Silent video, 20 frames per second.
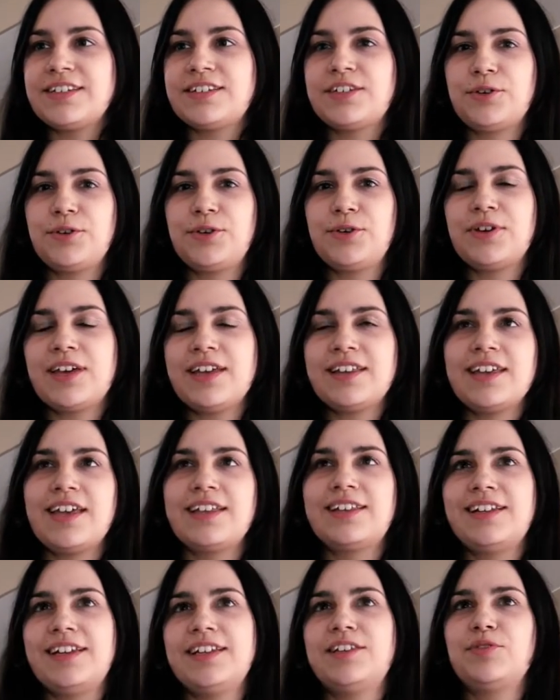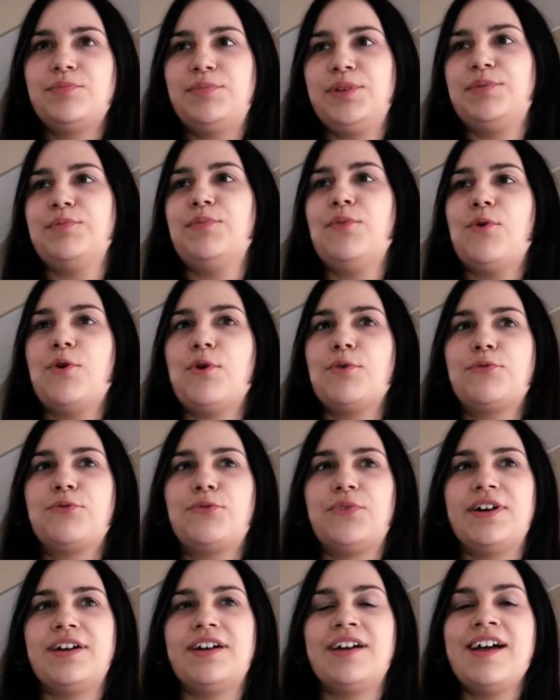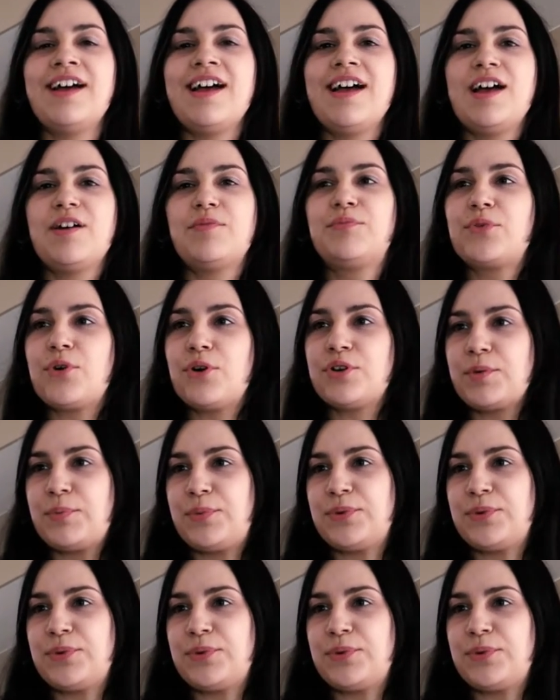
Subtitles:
So you can get a little bit more of a broader